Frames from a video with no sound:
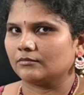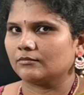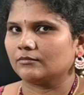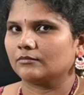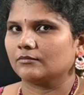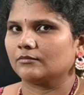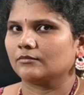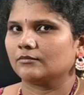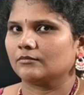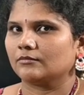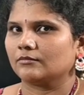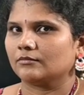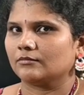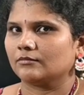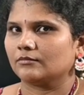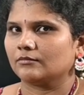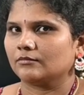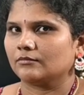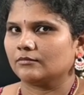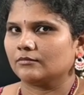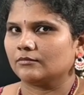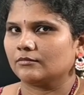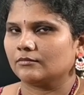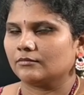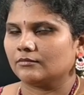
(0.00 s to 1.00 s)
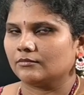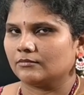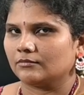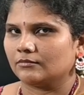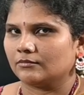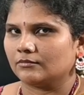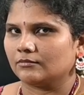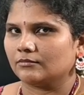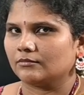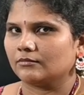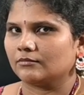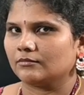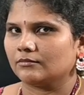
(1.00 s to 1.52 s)

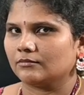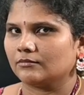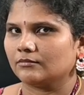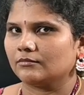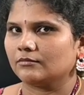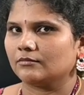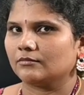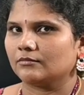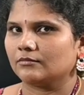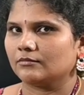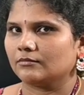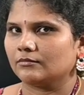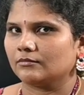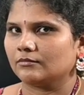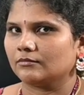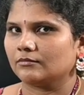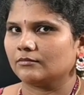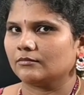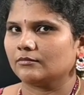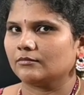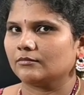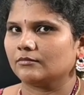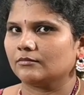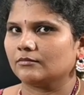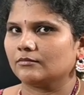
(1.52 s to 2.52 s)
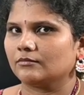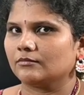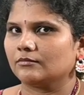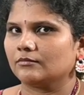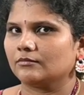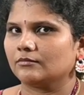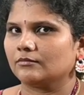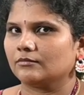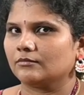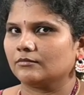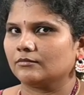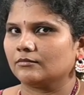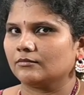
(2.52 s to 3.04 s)

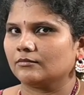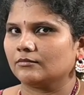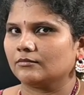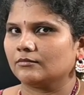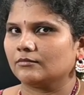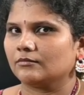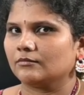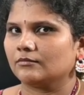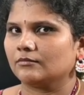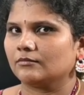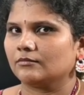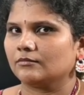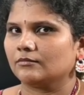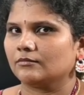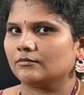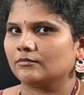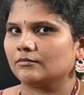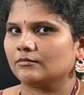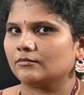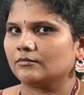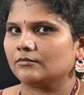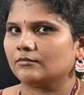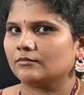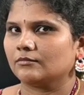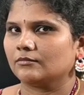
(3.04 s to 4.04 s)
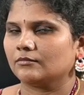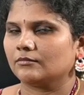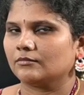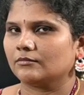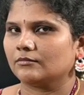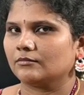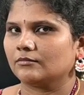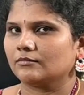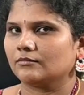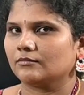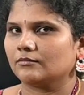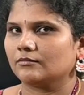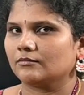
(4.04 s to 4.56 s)

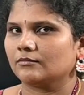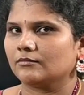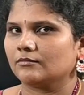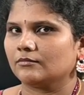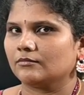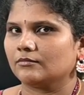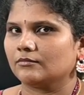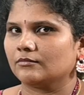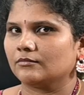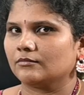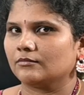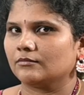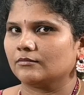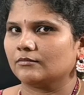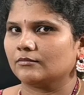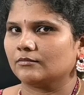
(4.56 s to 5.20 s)
[no speech]